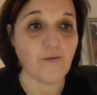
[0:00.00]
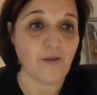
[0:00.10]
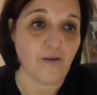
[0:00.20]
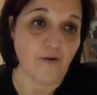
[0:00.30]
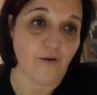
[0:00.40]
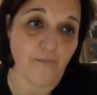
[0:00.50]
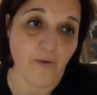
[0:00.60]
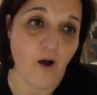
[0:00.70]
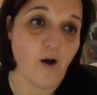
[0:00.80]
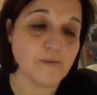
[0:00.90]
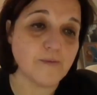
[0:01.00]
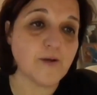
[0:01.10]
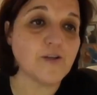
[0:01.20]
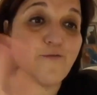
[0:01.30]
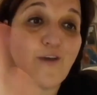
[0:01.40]
with your arms,
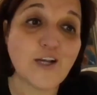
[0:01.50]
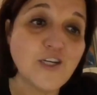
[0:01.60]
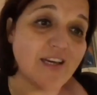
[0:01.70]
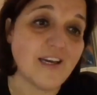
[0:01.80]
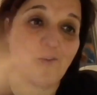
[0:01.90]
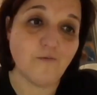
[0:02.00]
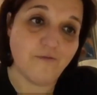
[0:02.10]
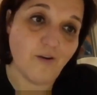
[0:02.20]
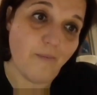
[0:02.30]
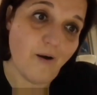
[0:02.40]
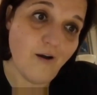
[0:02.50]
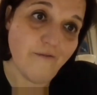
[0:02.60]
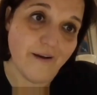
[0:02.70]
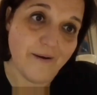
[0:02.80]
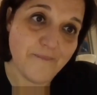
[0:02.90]
because if you actually kick, you flop
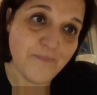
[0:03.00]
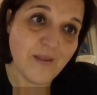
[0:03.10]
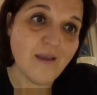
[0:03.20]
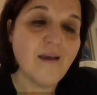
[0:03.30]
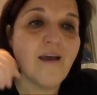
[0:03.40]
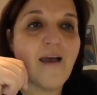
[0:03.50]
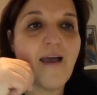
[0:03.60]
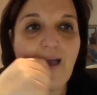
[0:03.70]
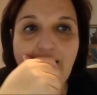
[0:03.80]
over. Okay.